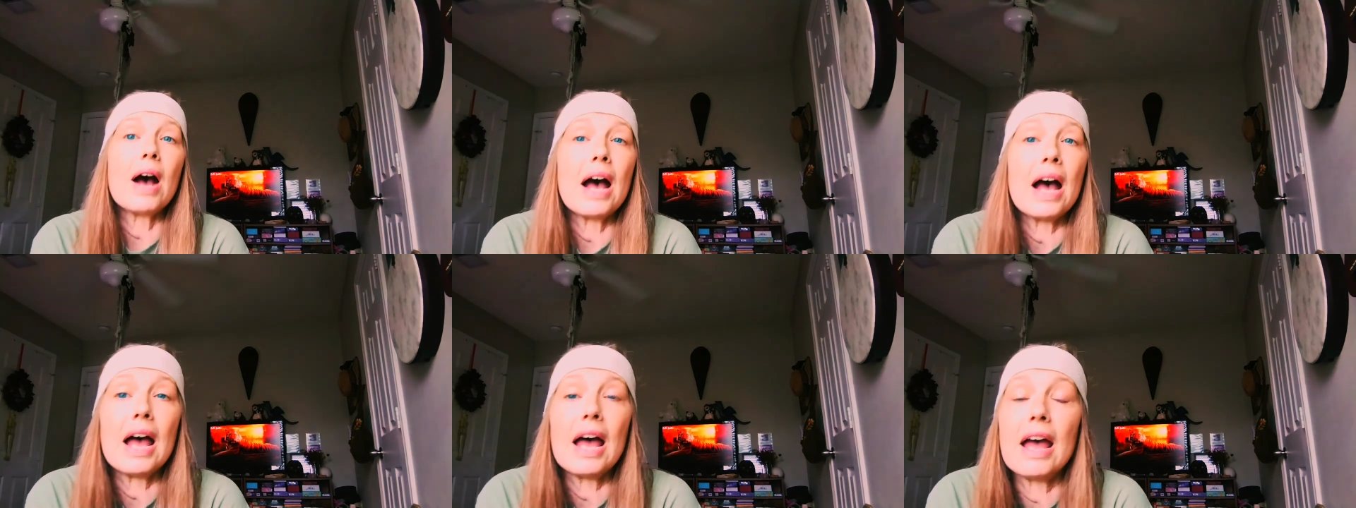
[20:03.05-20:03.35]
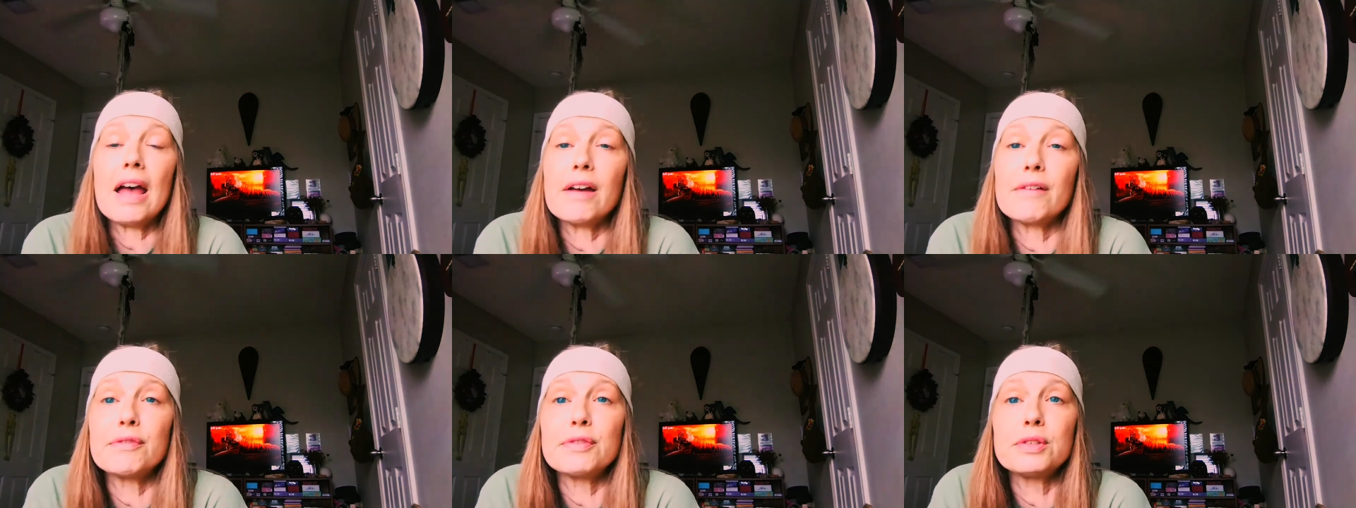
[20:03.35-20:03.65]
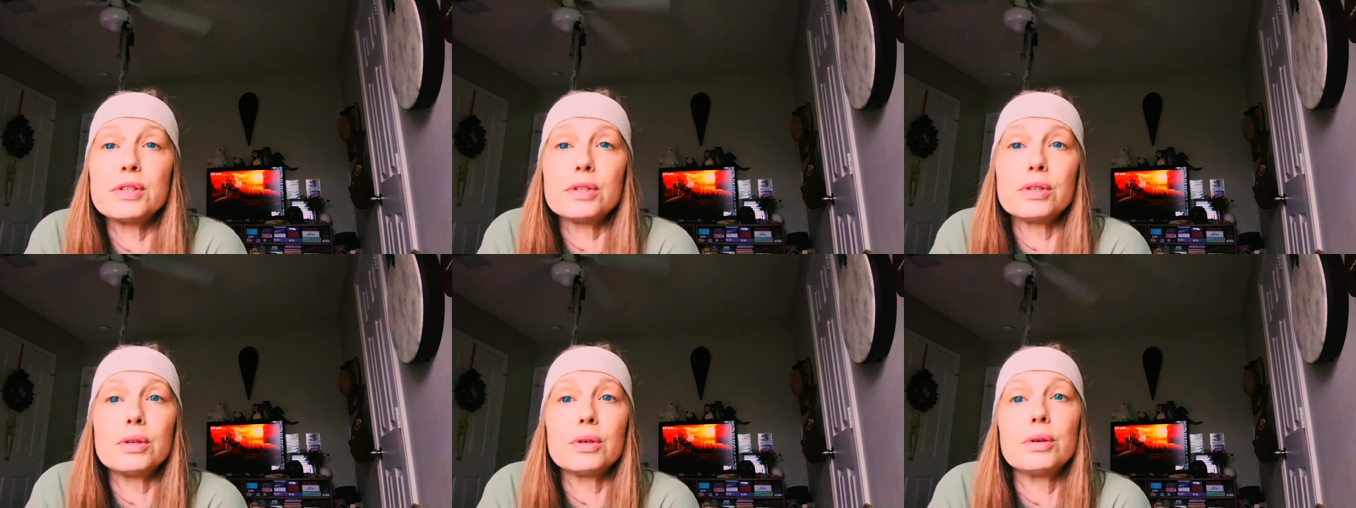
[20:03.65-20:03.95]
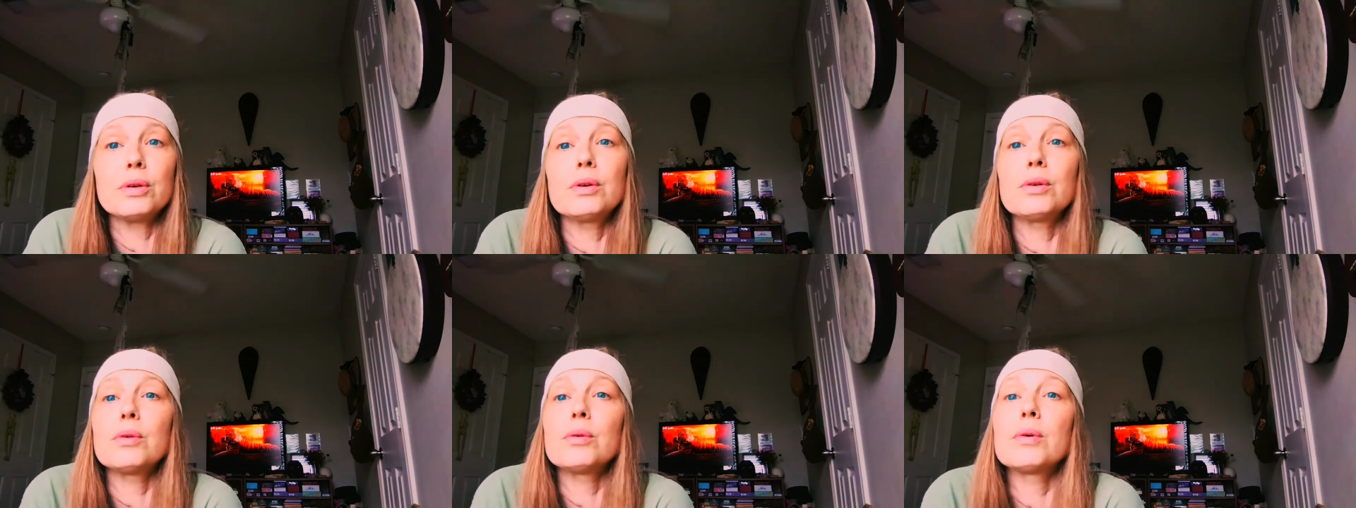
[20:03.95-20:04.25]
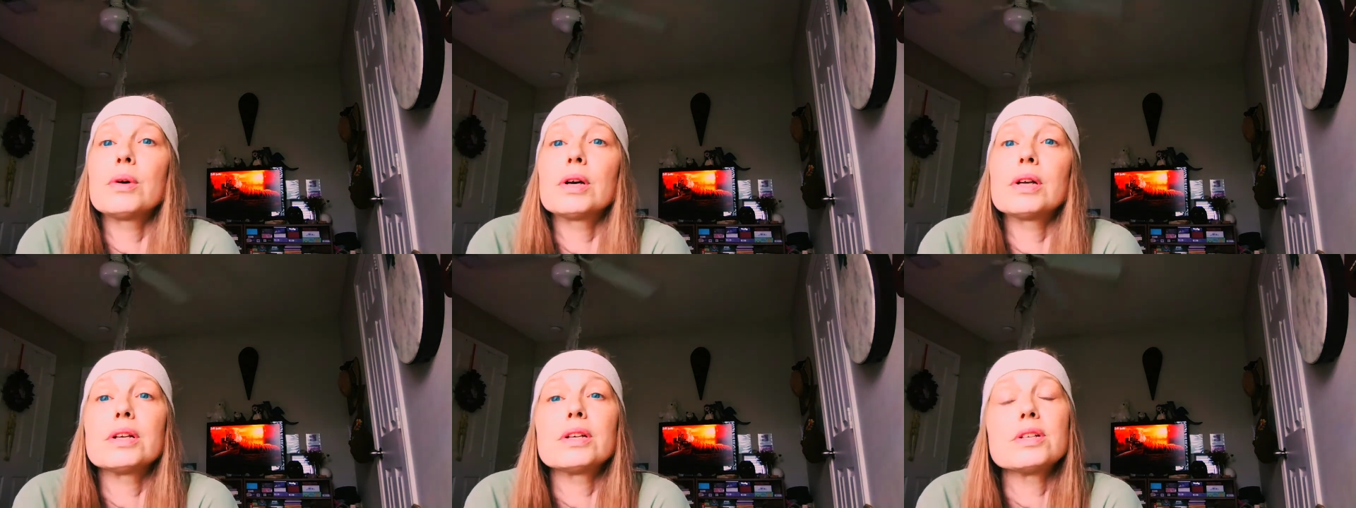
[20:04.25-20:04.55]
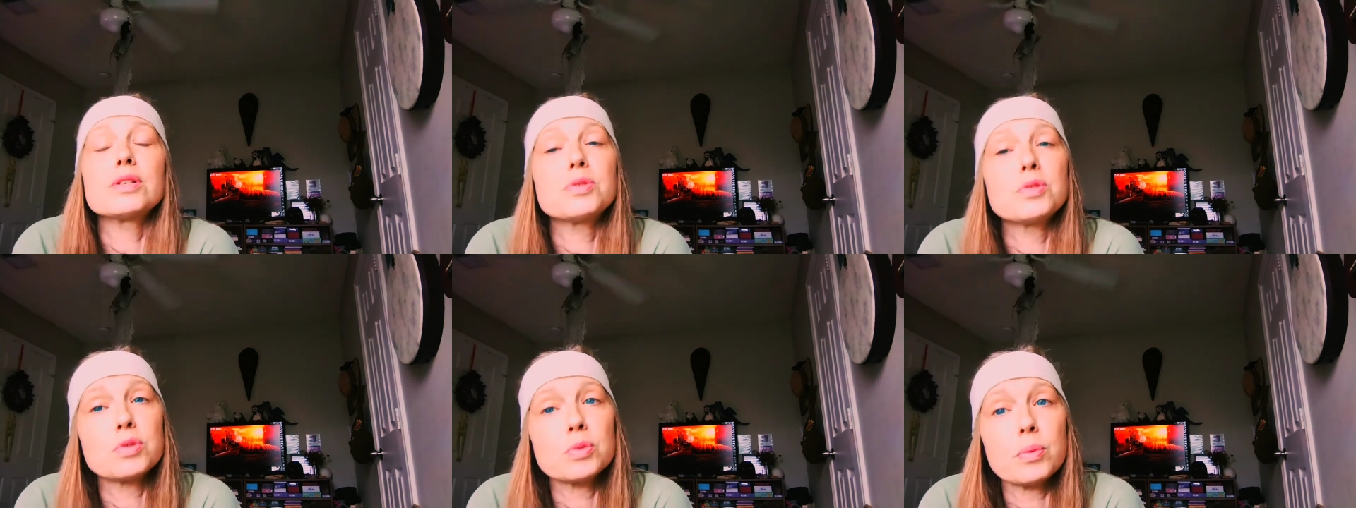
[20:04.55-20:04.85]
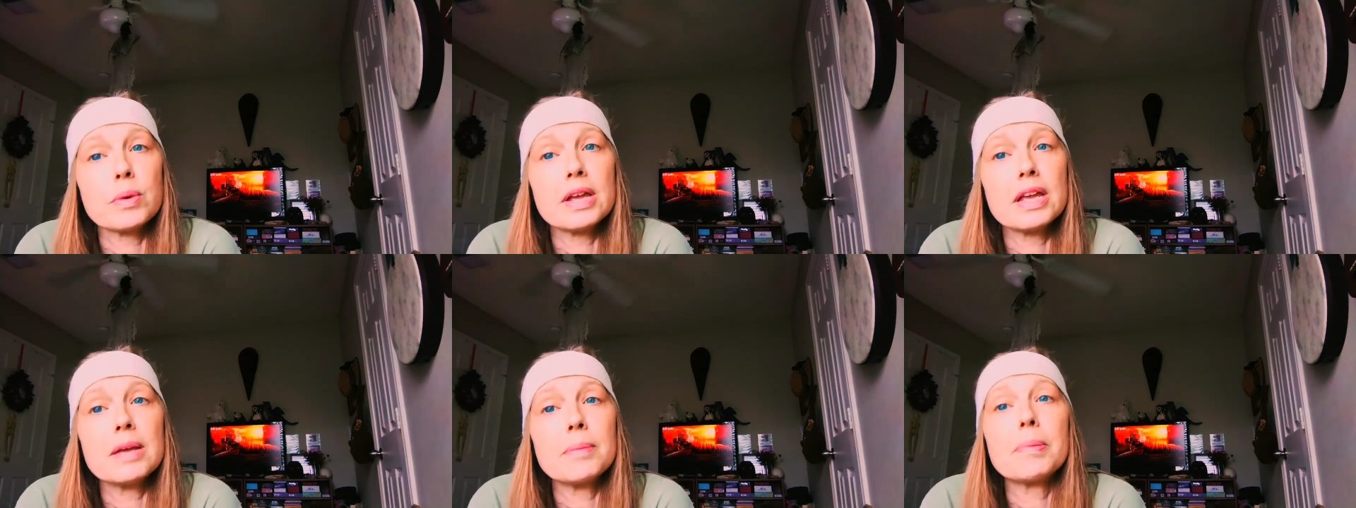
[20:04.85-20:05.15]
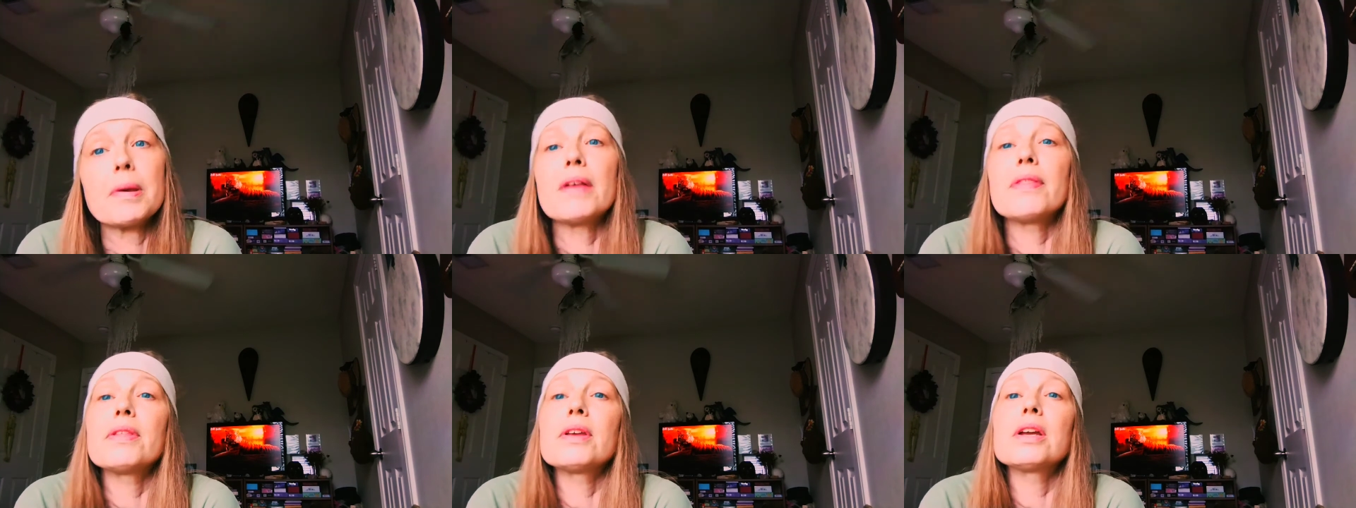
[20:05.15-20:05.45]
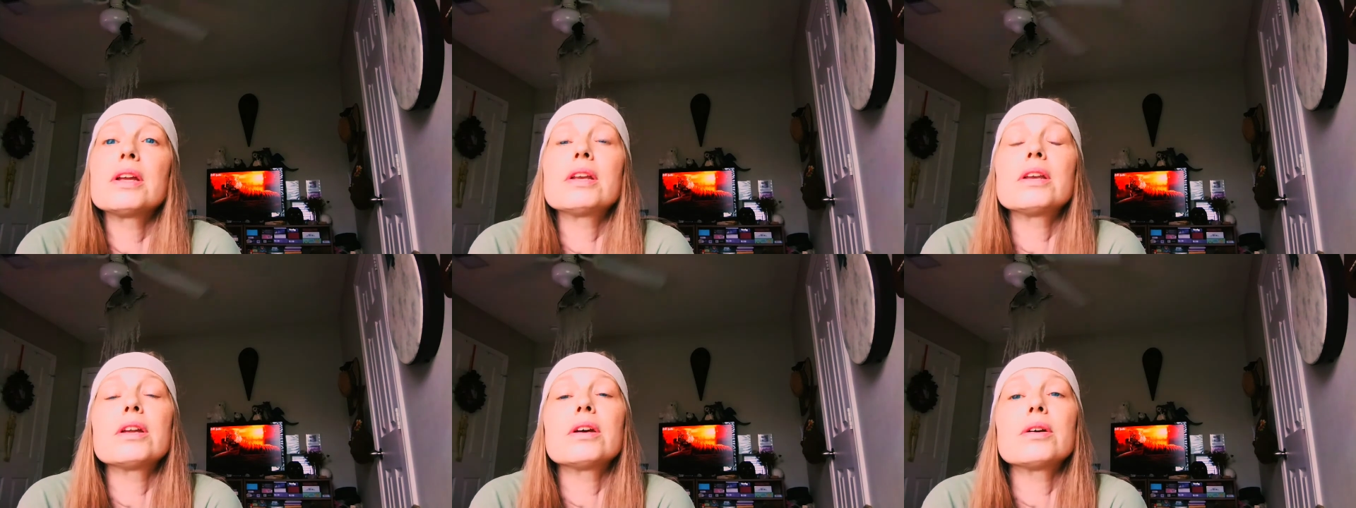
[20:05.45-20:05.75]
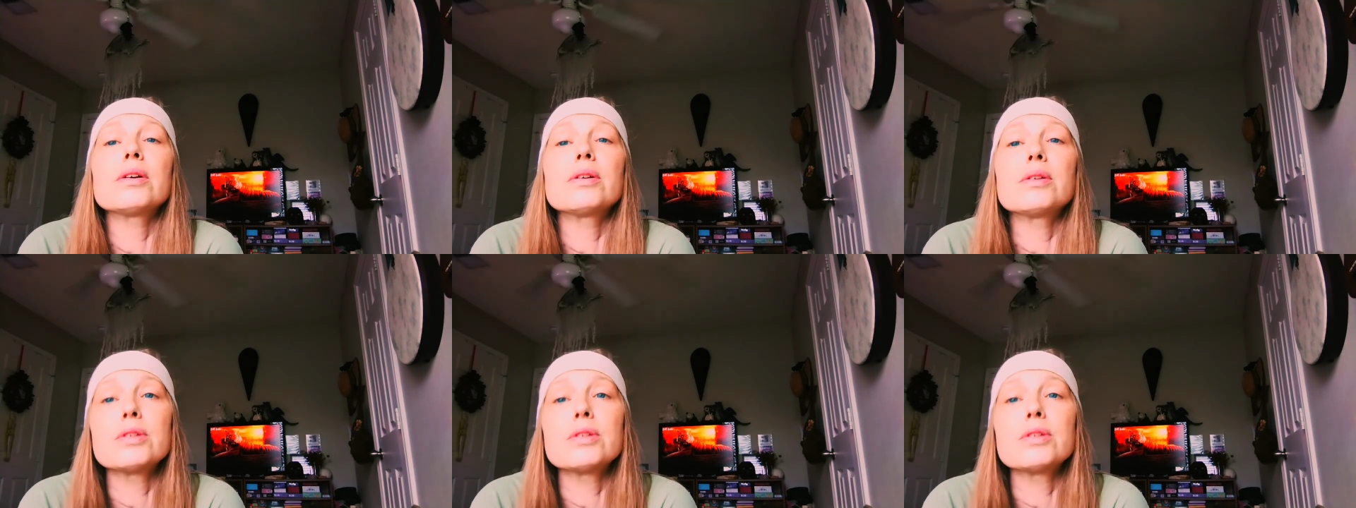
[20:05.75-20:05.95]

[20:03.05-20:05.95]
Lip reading: I have to sweep and then